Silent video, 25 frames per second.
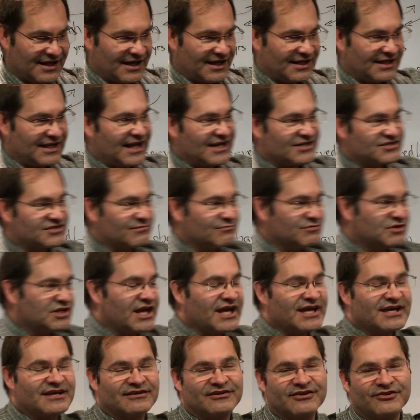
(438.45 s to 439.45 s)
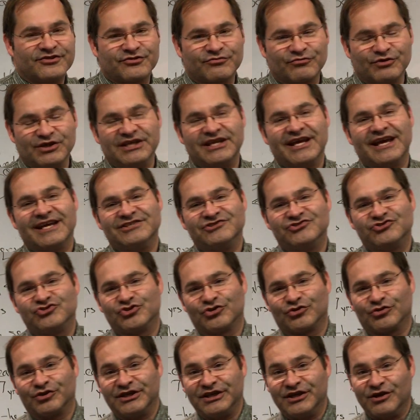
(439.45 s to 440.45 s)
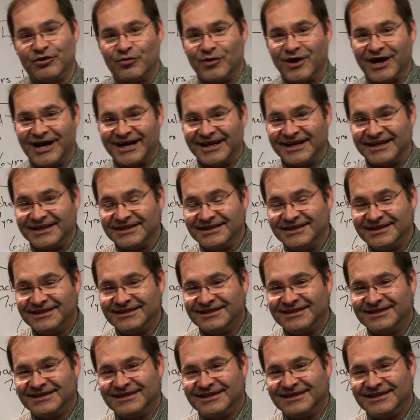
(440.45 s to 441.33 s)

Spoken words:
and has them taken a 3 days journey away